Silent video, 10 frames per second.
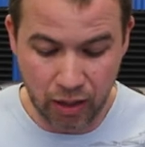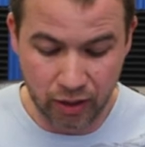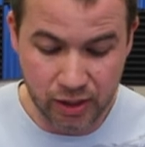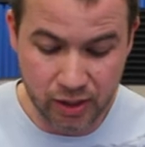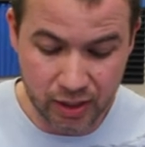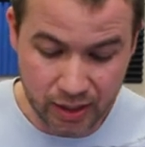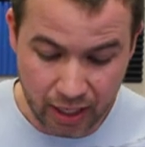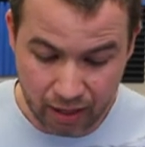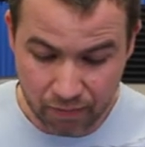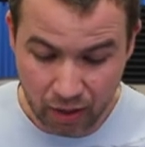barely just in
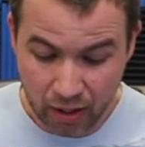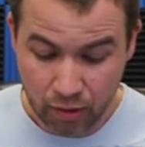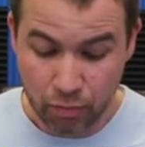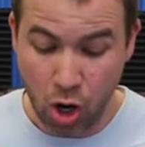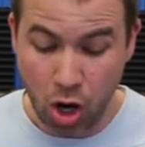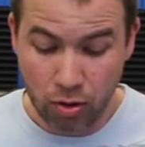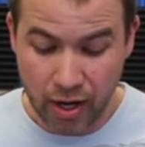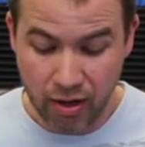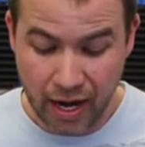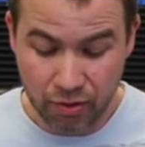time. Put Hog
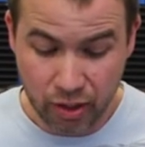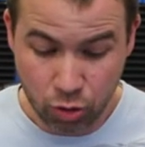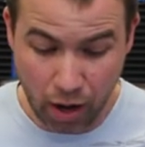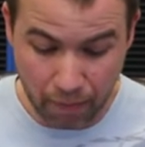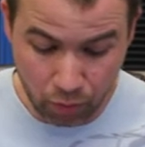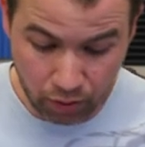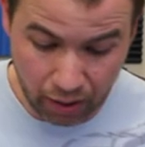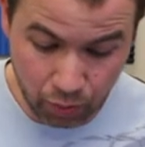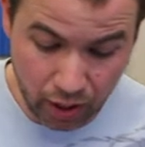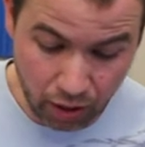Rider down. Crap.
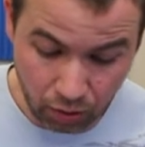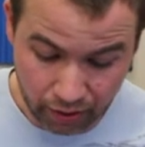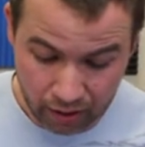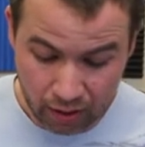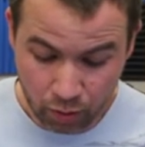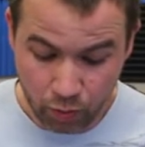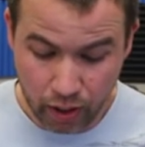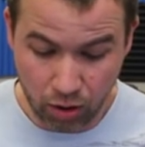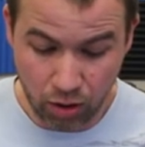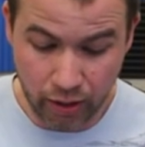Okay, we gotta hurry. We
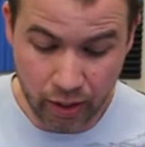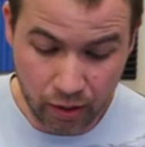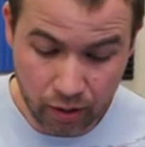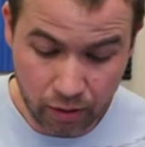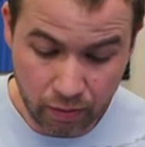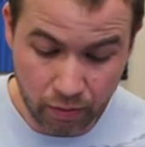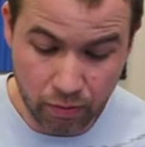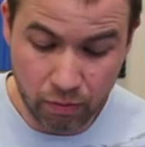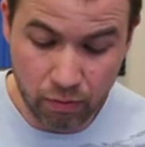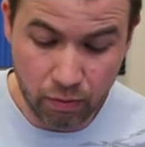gotta hurry.
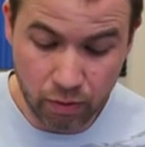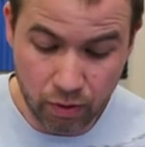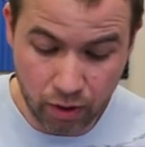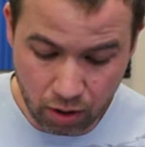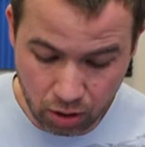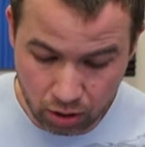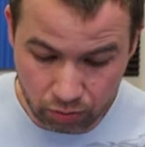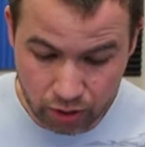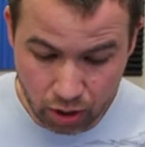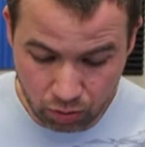
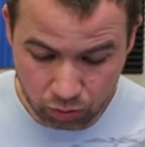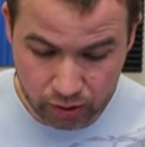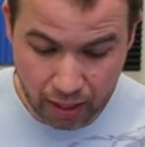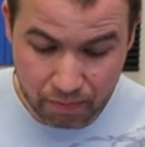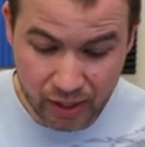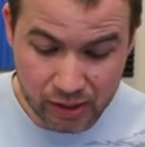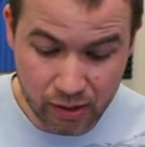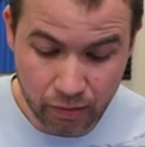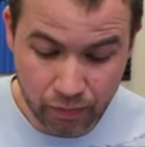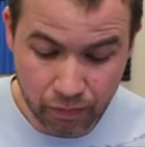Oh, no. Did I miss...